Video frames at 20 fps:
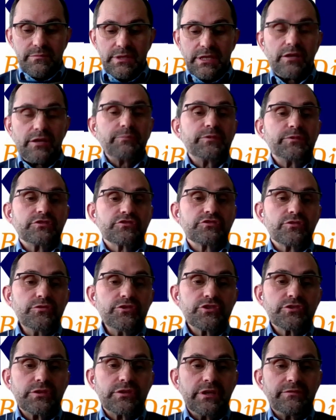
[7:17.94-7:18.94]
adopt the
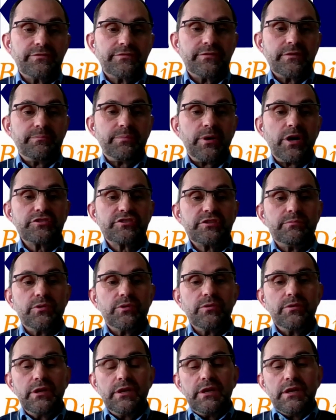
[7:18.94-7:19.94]
solution if
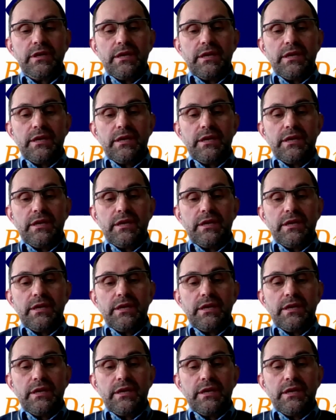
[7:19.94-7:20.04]
possible.